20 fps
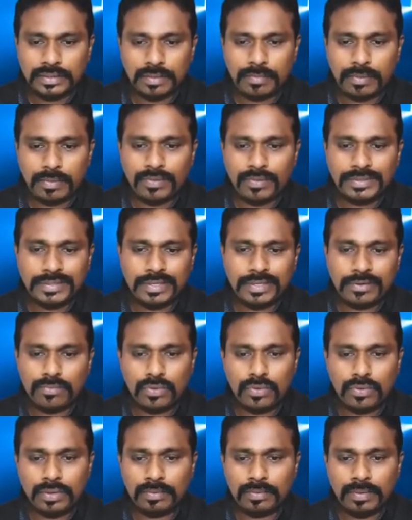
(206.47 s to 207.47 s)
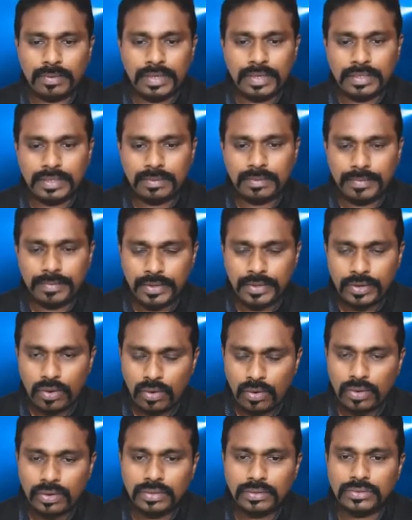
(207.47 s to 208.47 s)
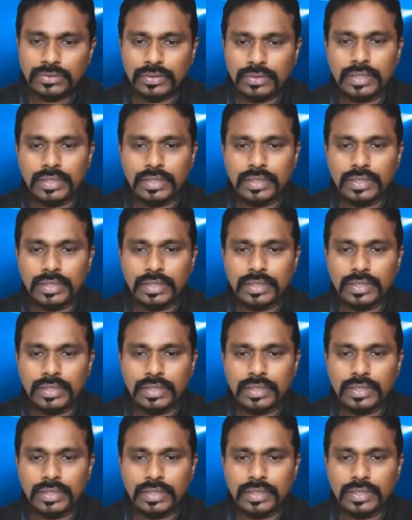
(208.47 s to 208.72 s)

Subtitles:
The power save mode, let it be on so